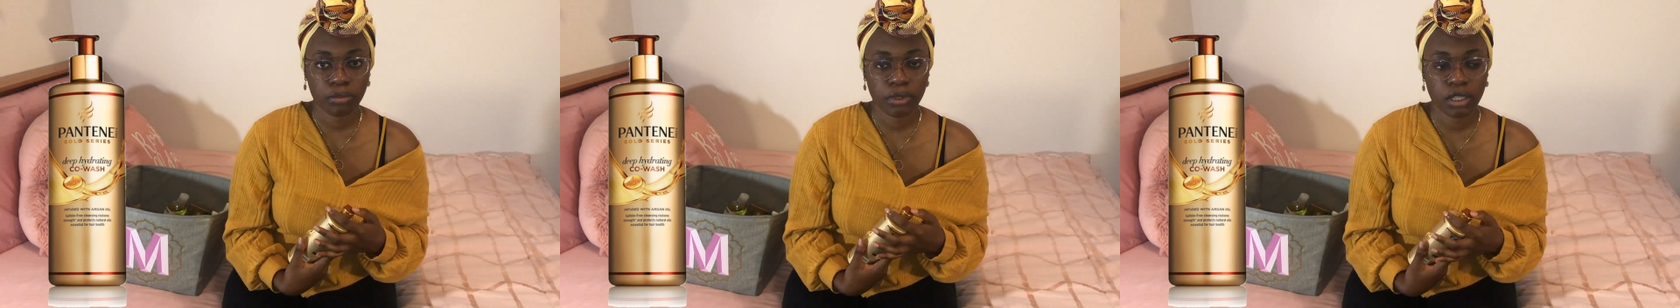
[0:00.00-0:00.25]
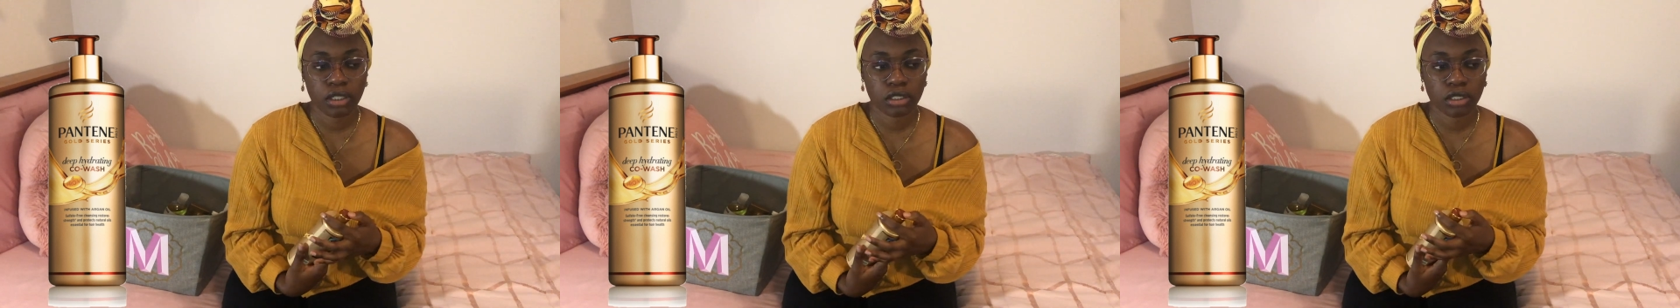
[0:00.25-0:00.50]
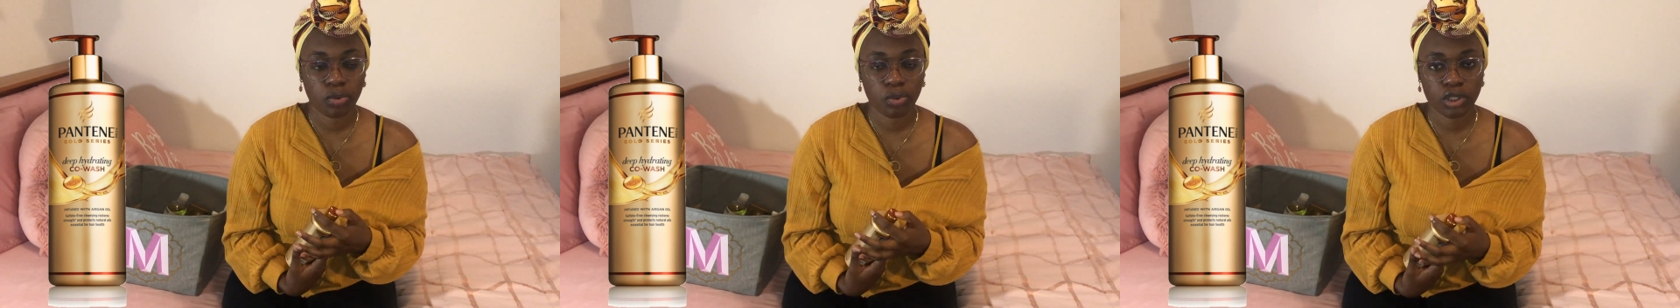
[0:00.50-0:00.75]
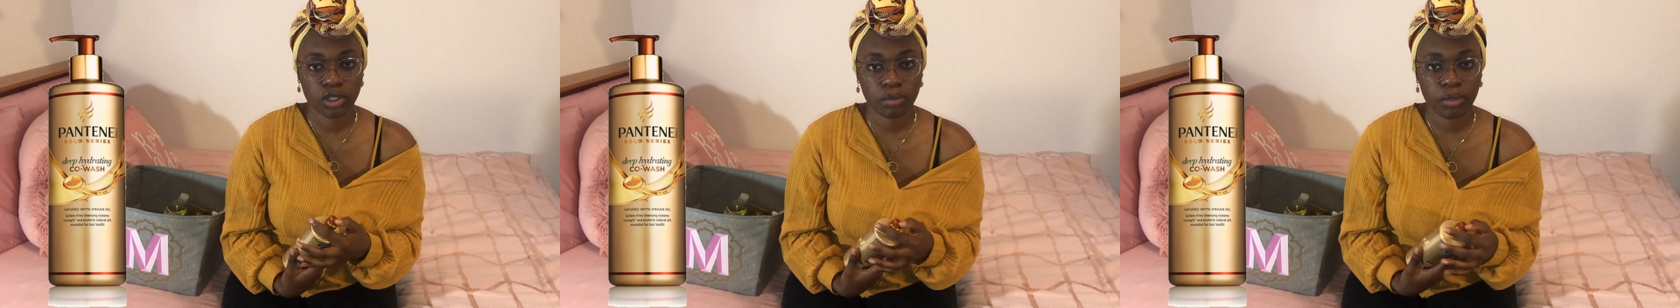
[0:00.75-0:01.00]
because in the
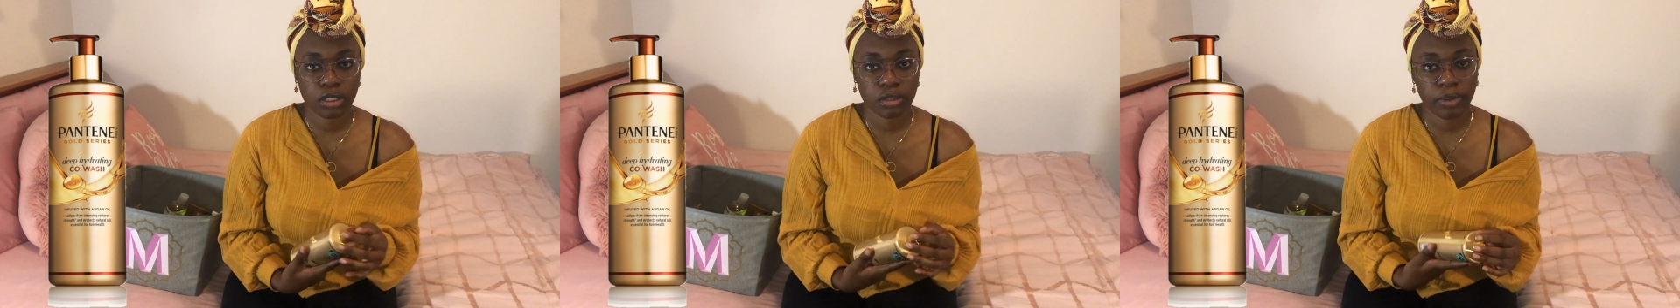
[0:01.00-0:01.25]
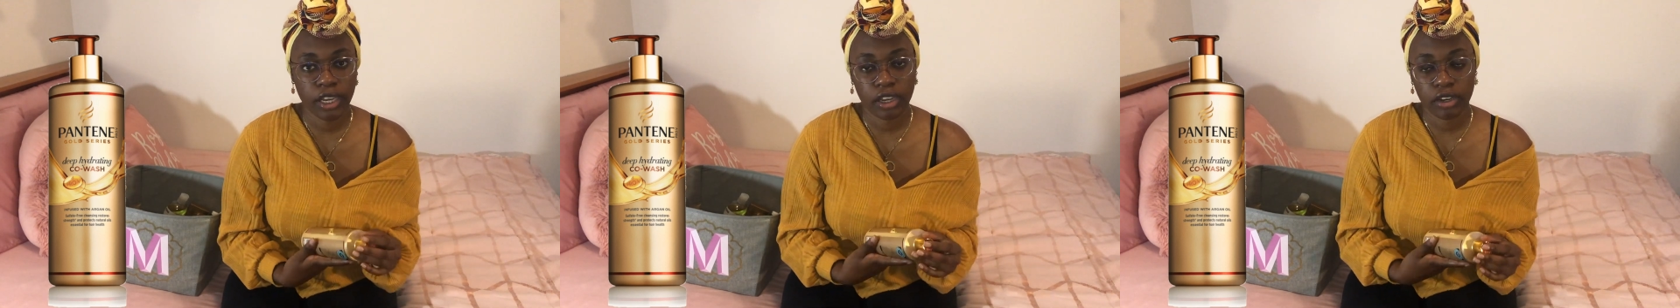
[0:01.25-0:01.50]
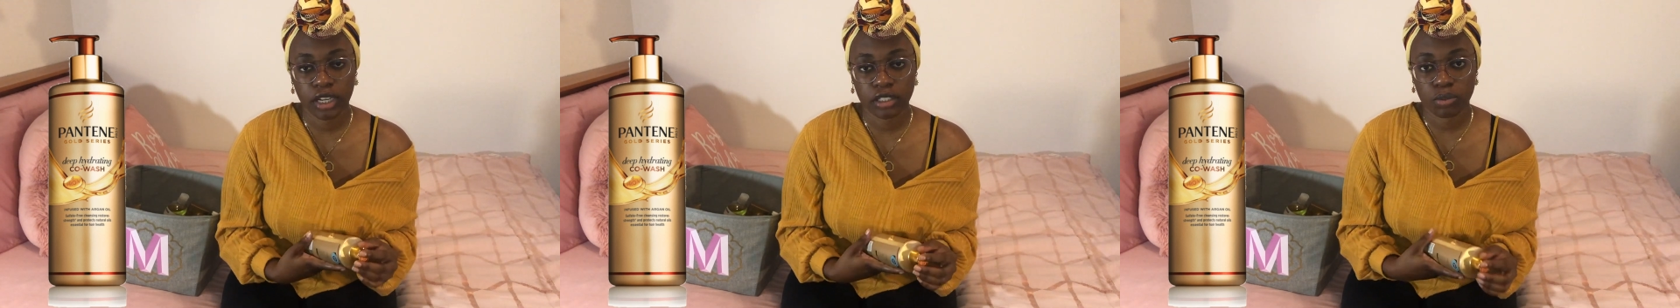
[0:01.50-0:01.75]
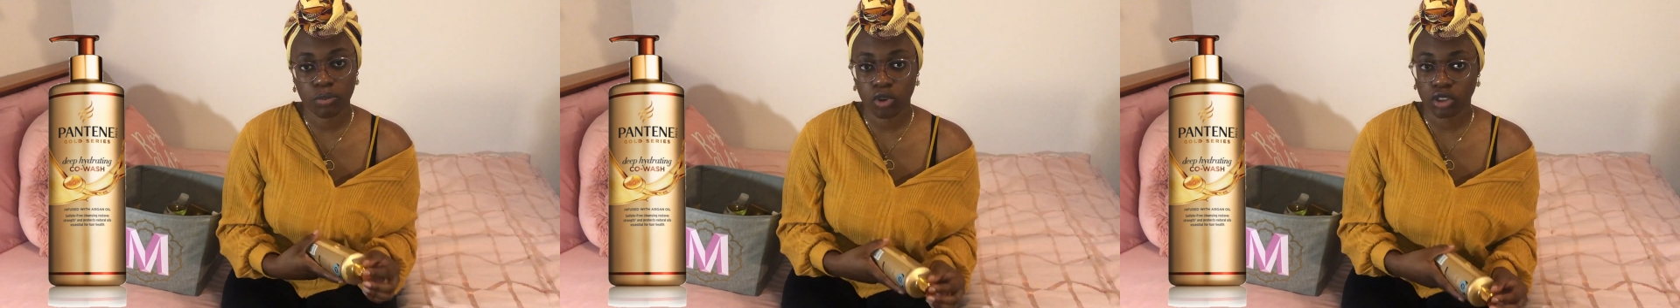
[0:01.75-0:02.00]
winter months my hair
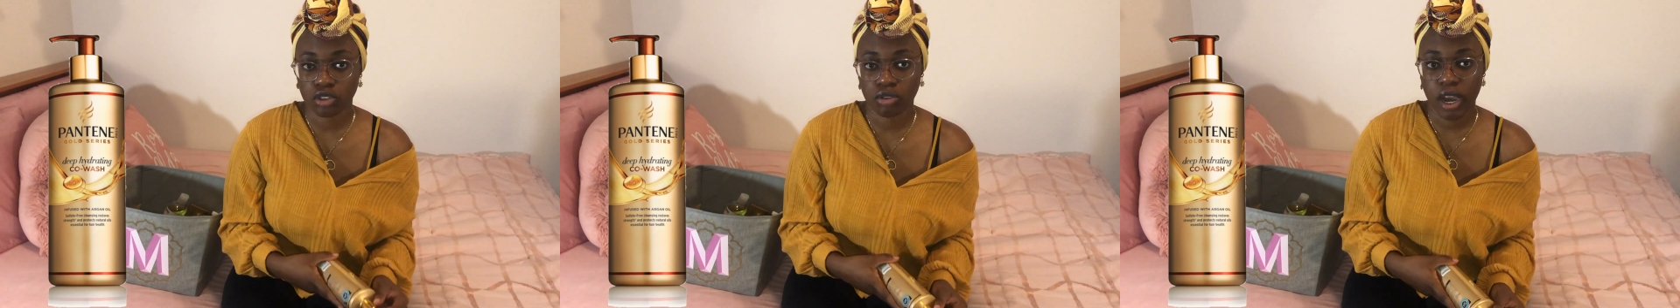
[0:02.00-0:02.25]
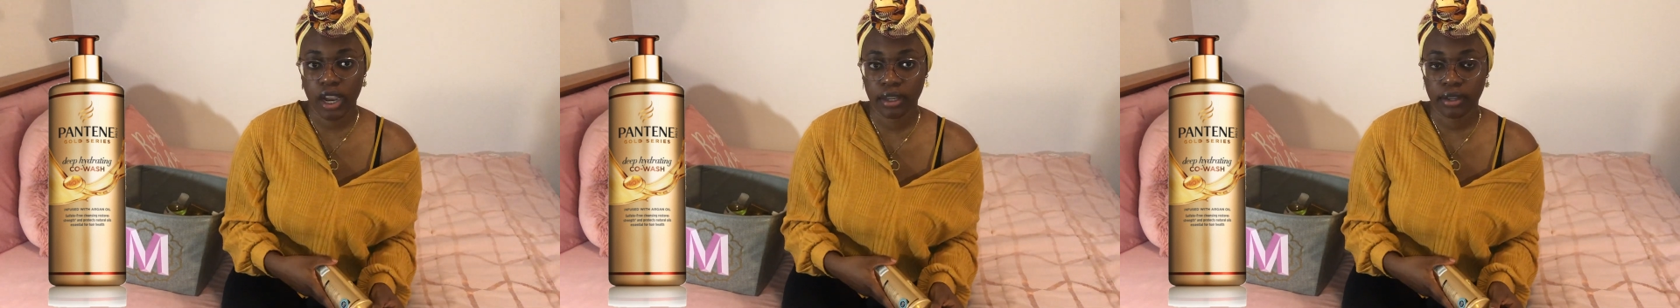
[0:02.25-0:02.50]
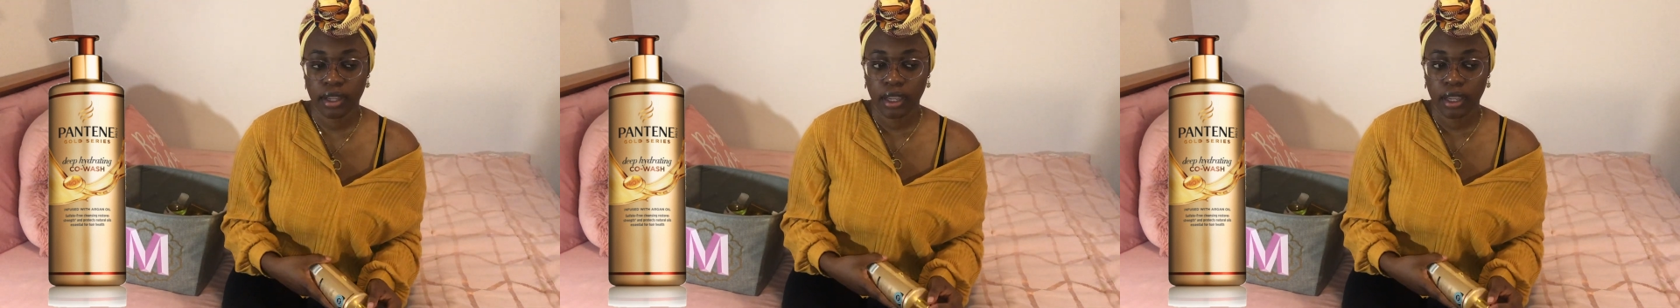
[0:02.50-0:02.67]
gets more dry,